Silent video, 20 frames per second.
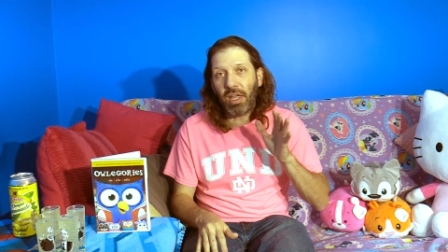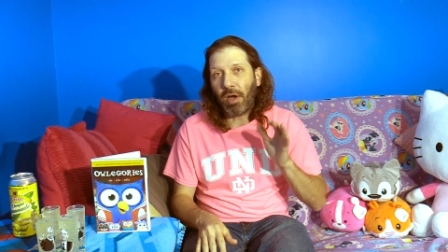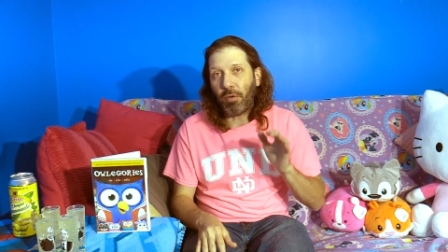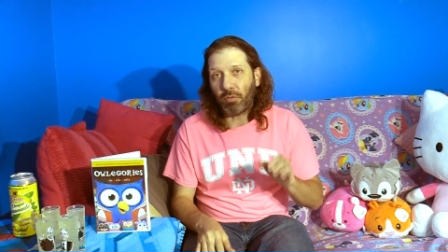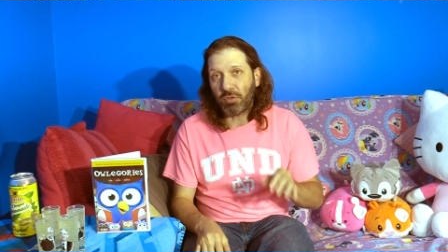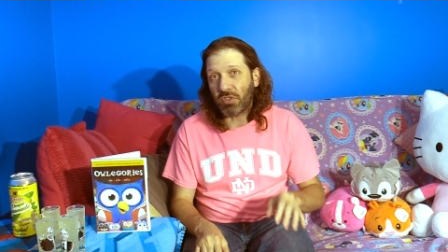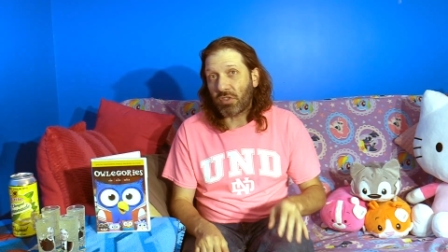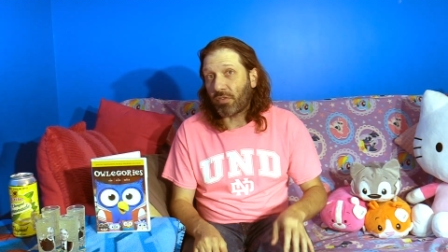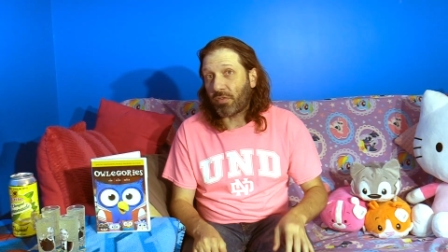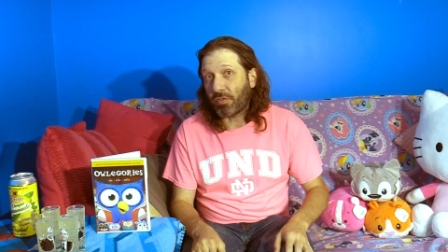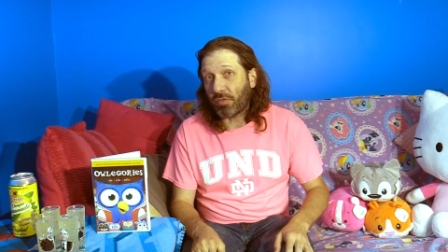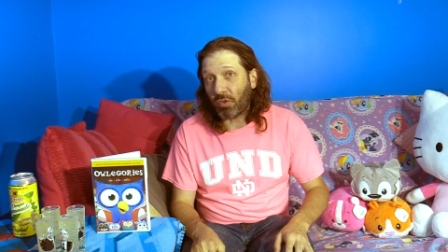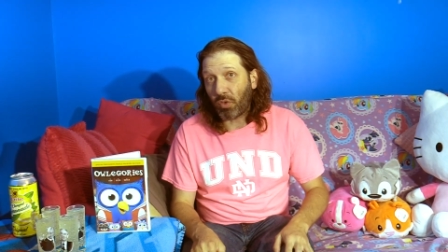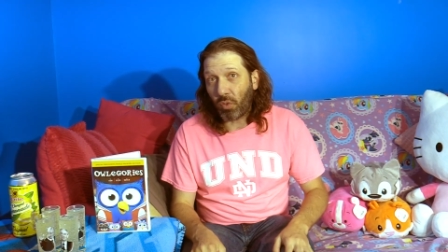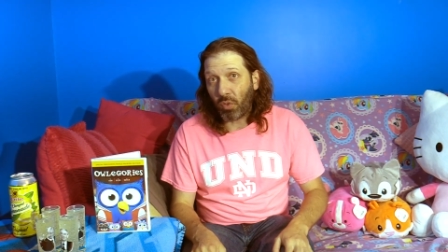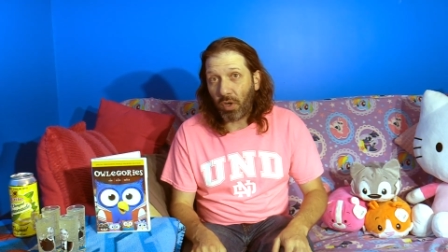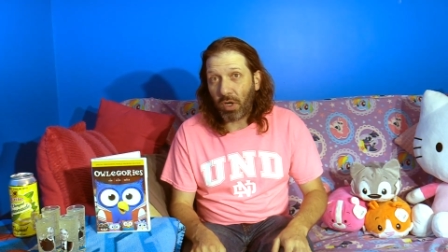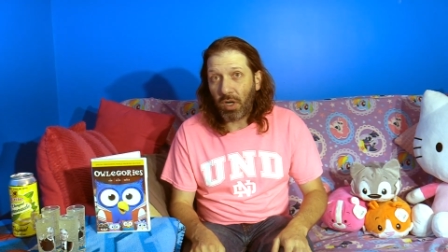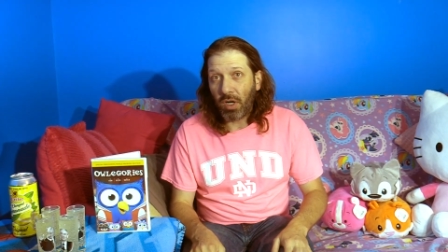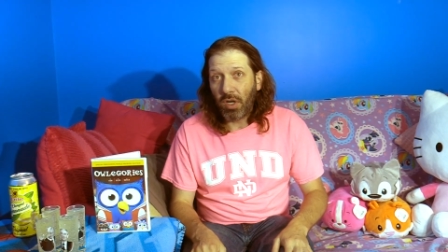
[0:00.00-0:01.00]
that was the
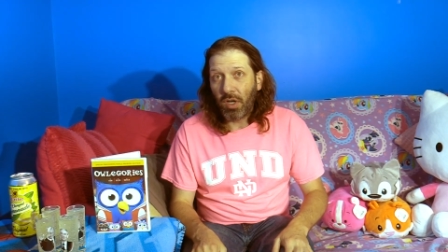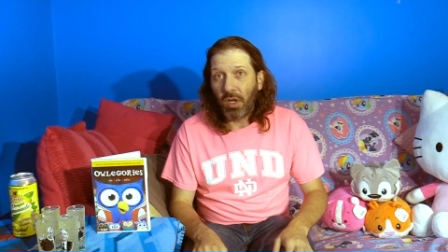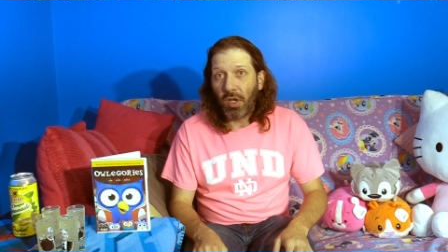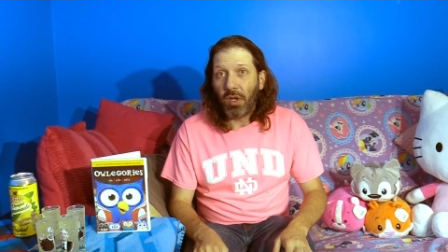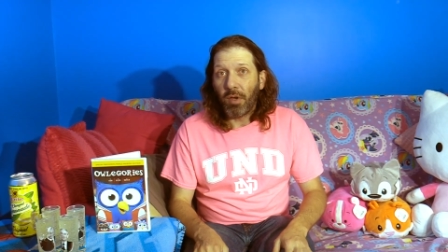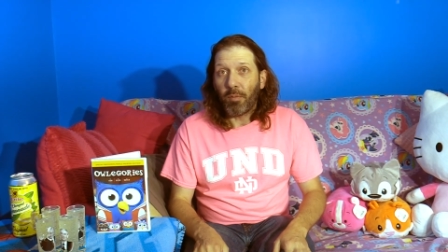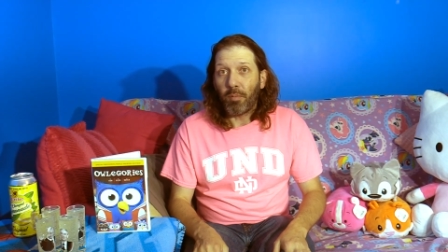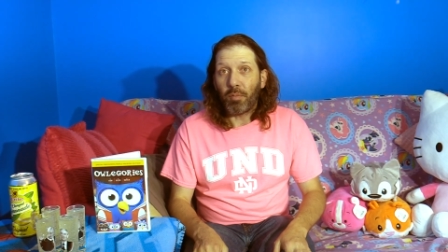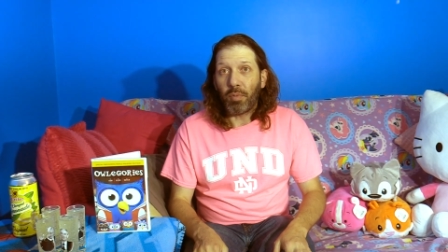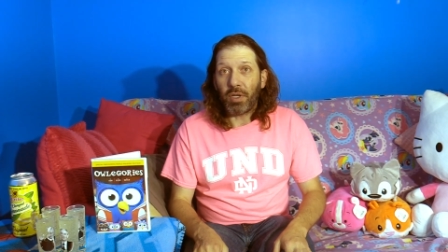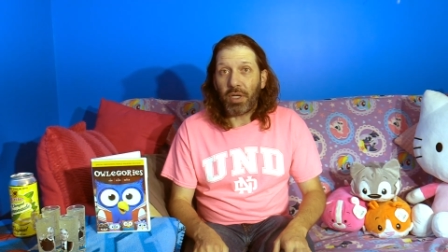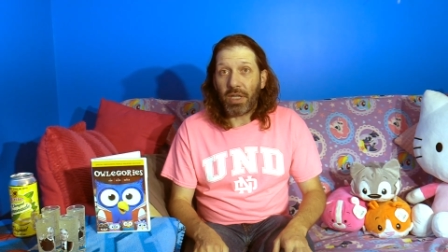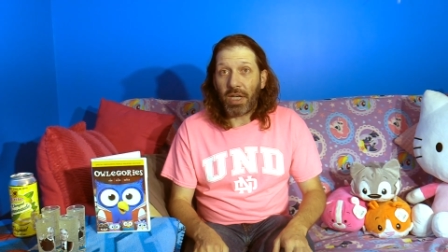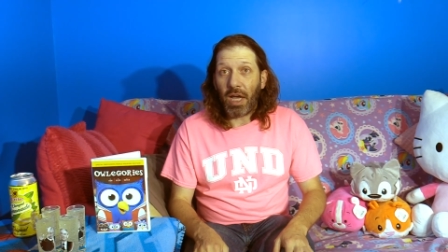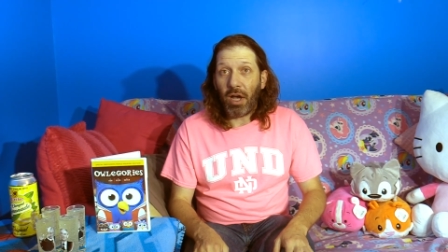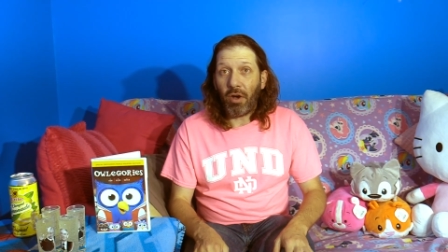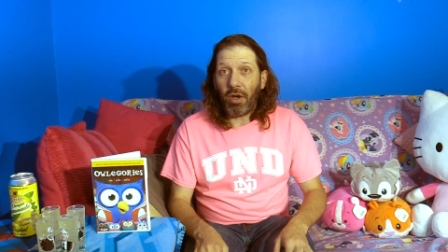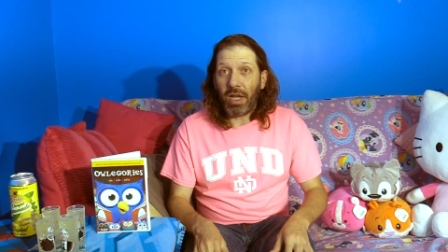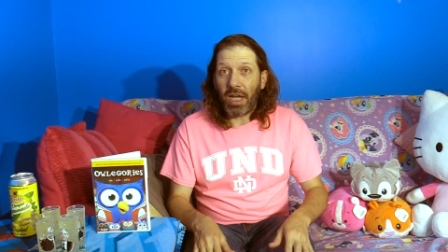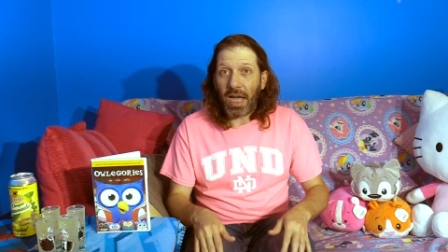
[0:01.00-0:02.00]
floor. But
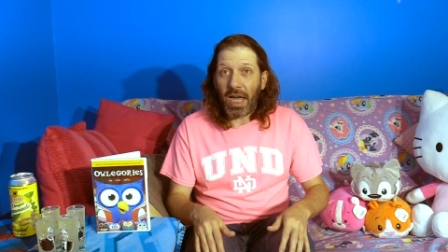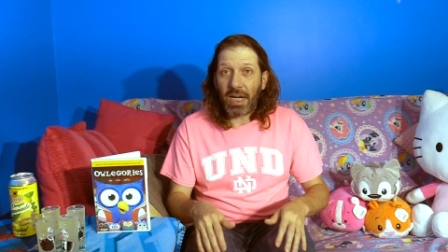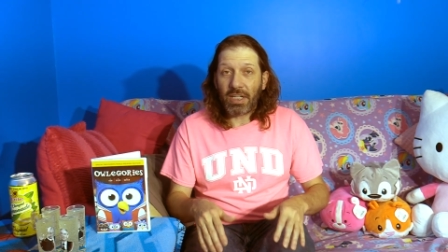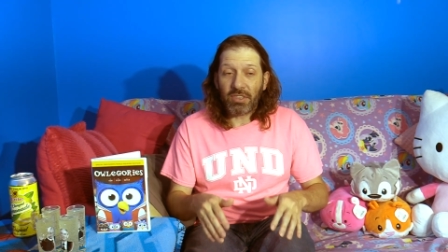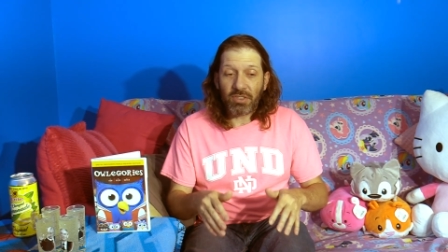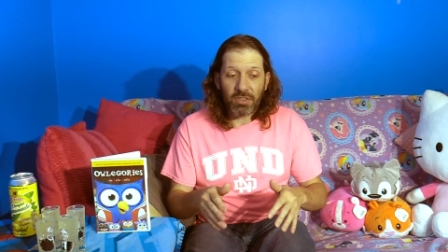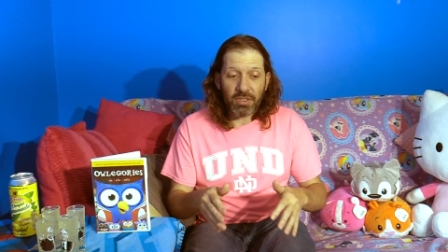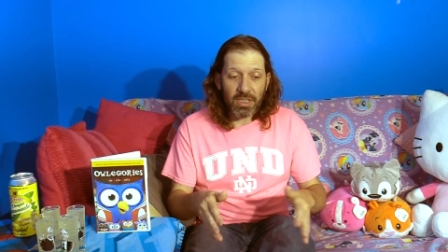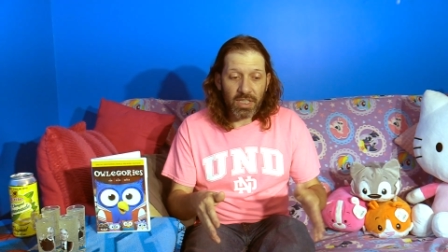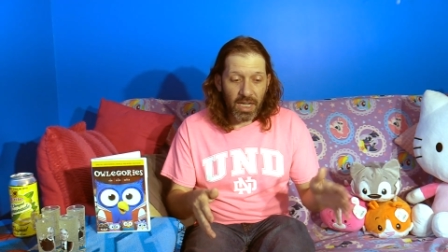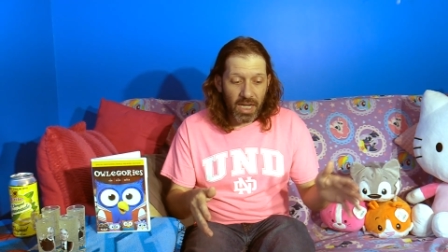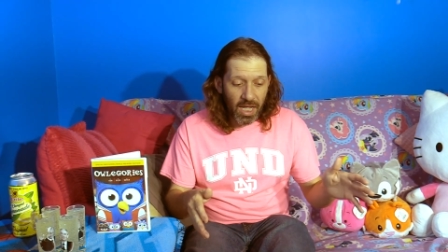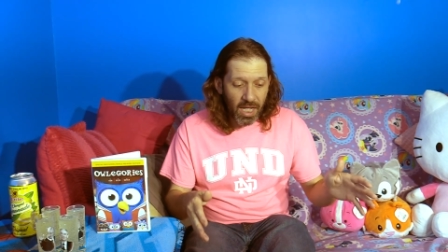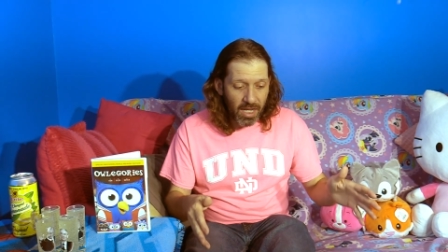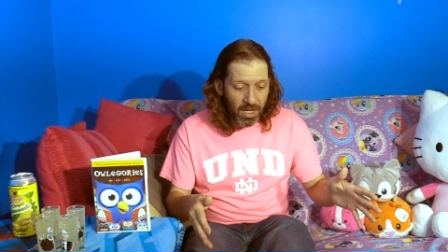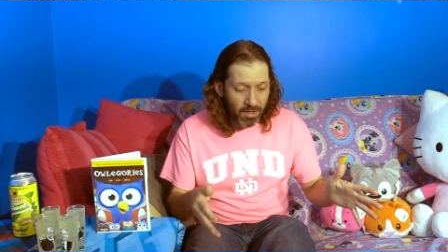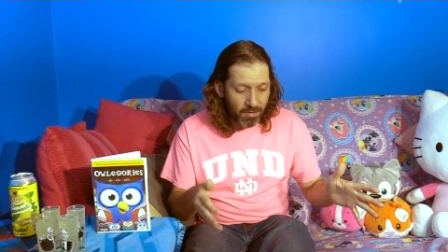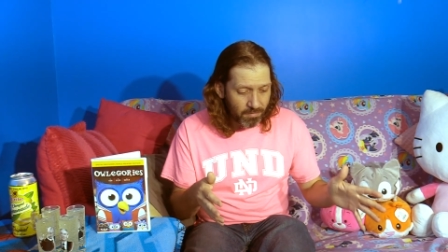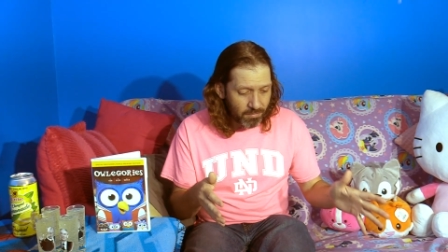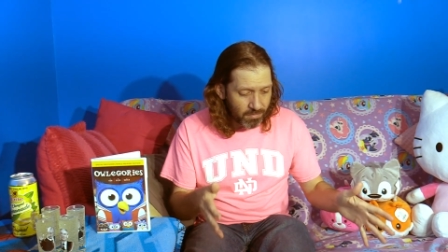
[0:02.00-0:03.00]
now I actually
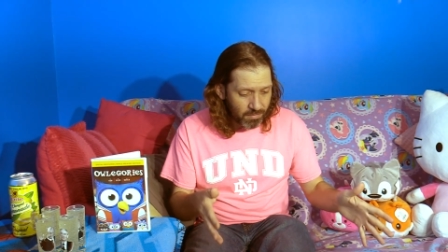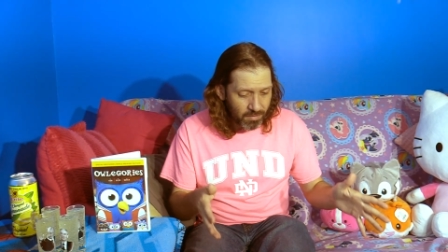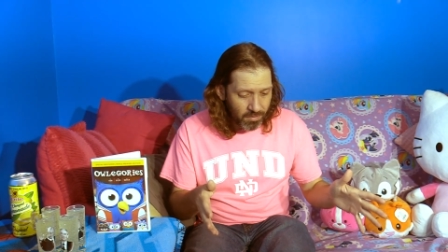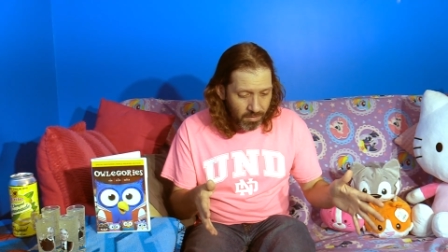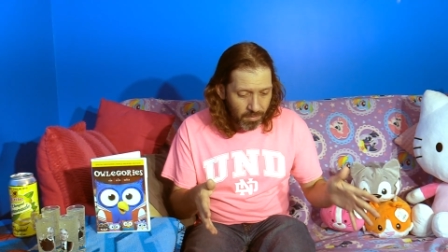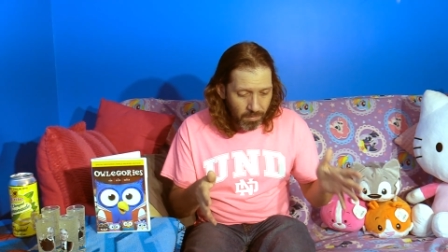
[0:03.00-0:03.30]
have